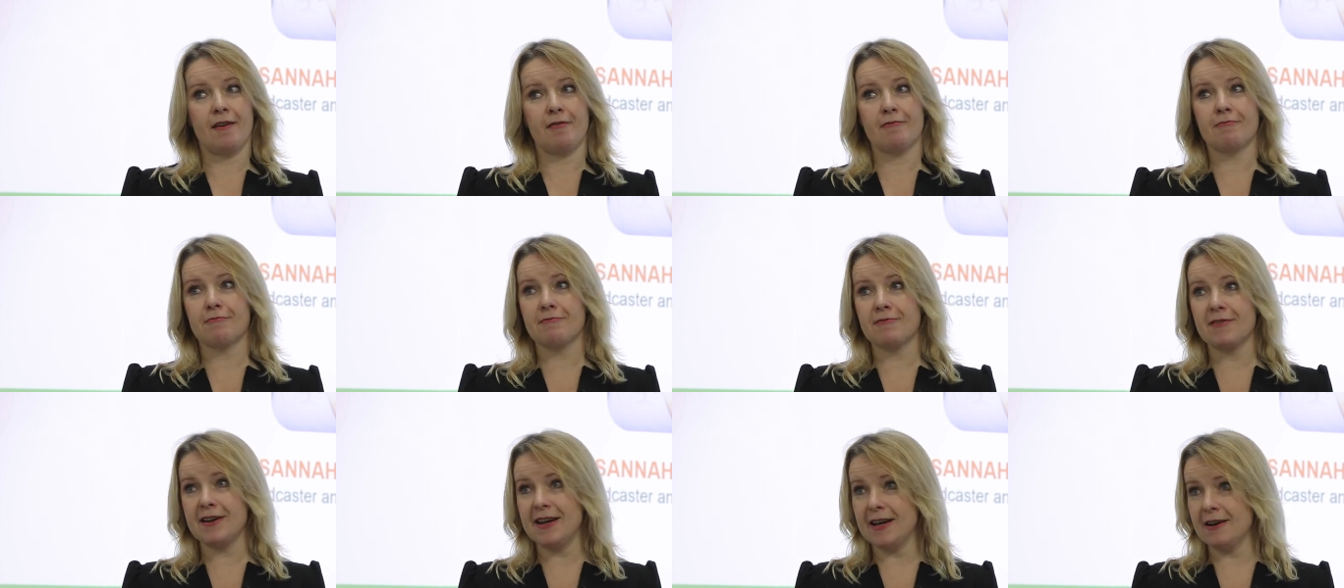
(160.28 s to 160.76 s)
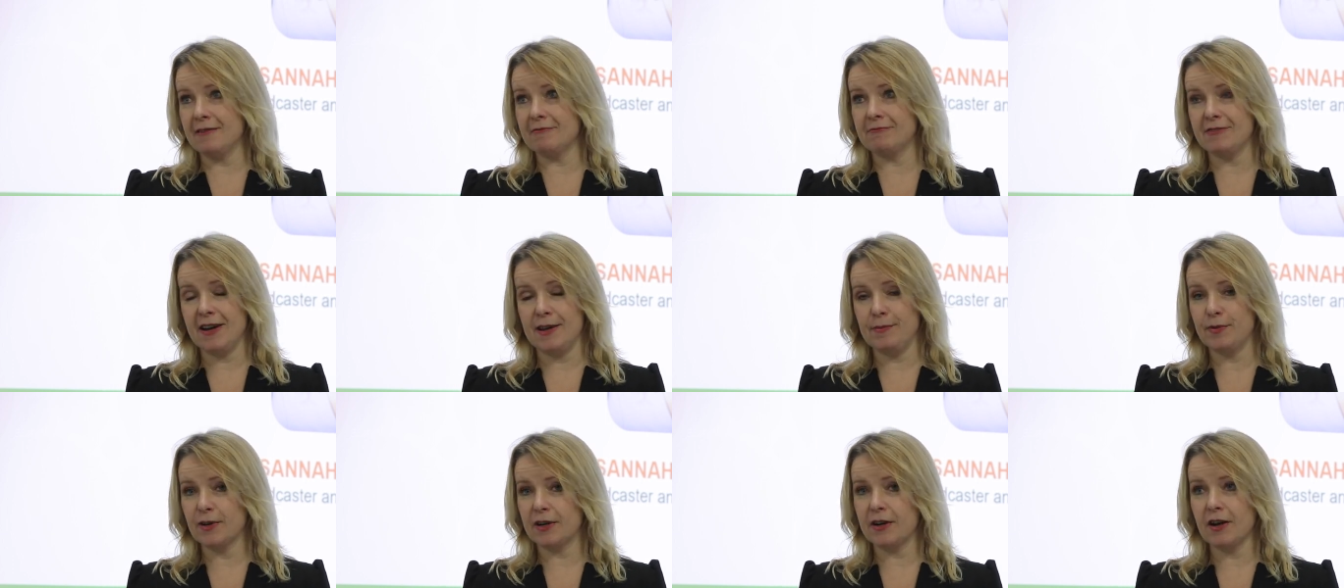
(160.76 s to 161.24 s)
real
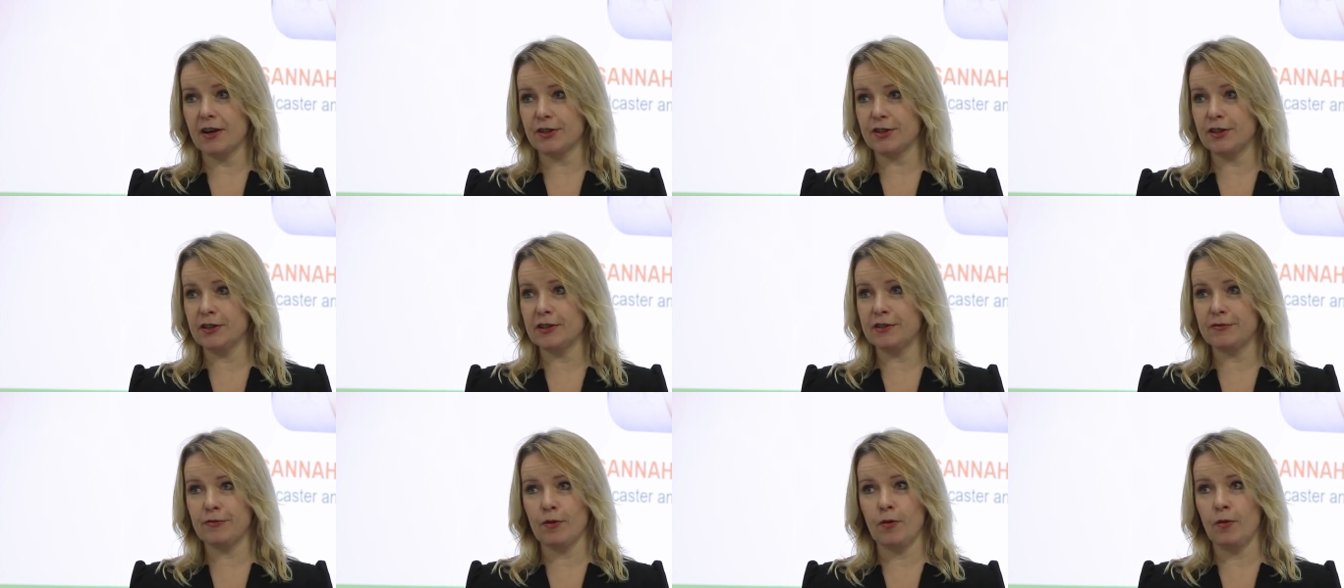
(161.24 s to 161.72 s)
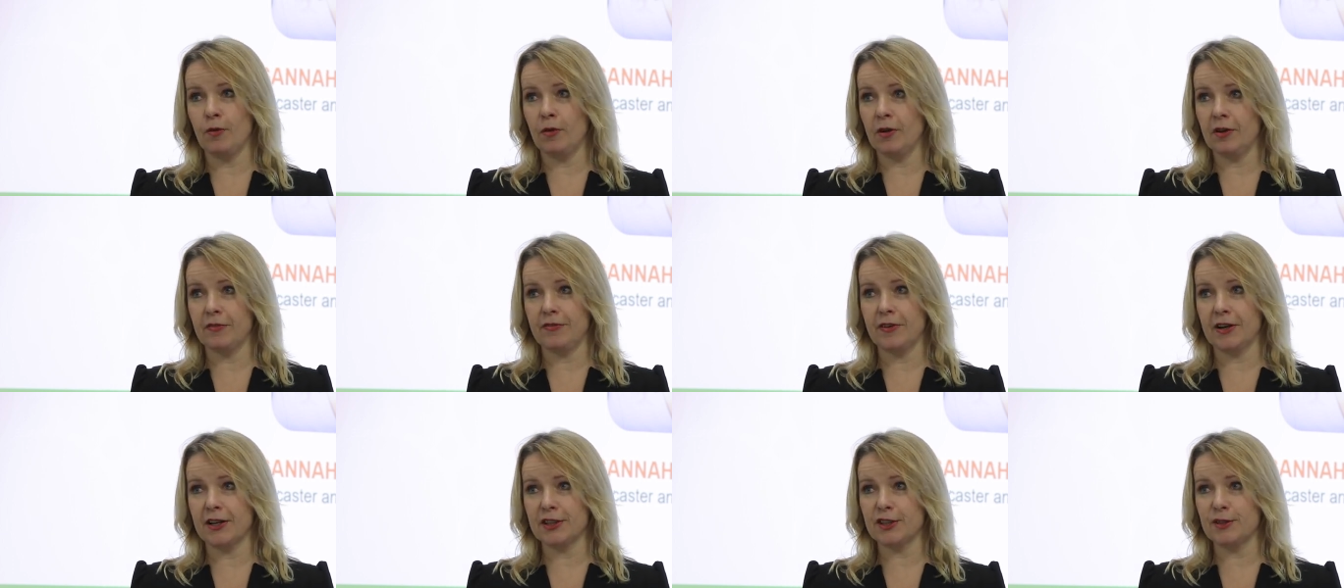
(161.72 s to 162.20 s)
repercussions for all
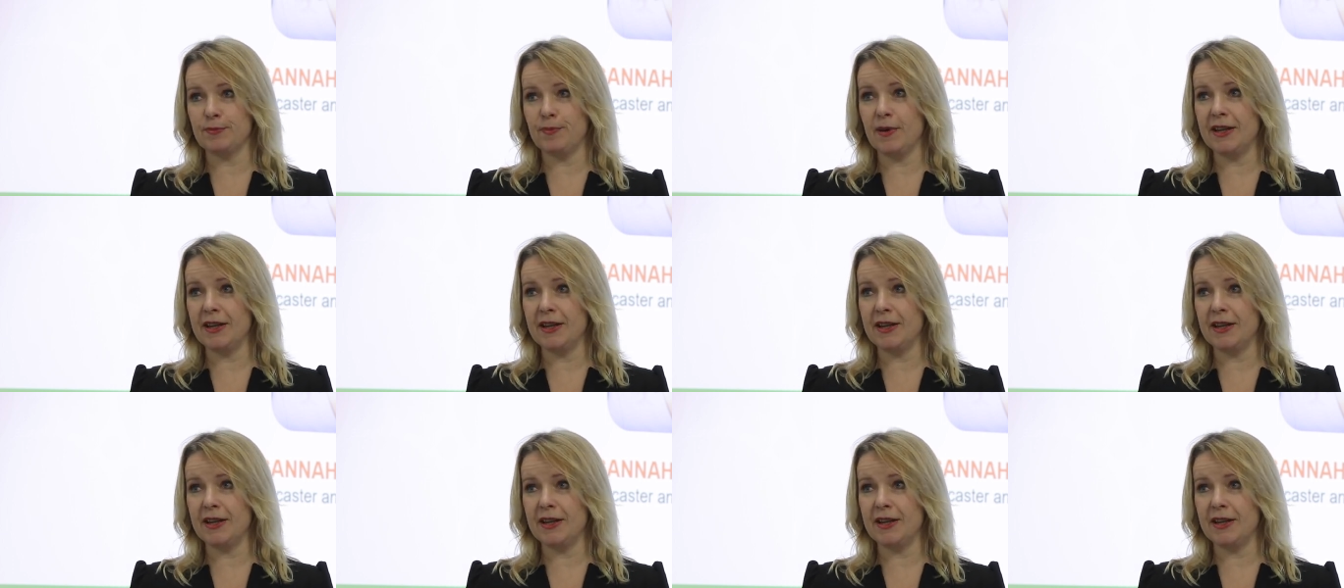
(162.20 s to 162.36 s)
of us.